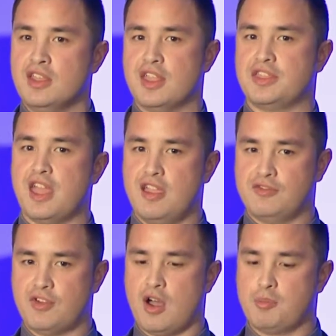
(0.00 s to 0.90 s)
that
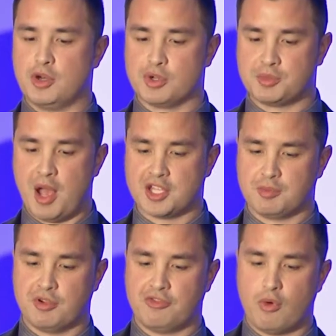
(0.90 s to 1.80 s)
they've been
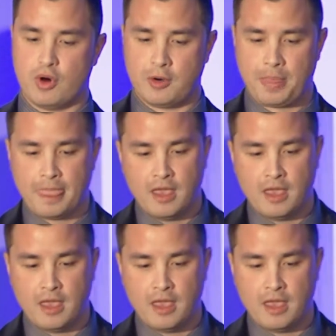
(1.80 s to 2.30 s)
responsible for.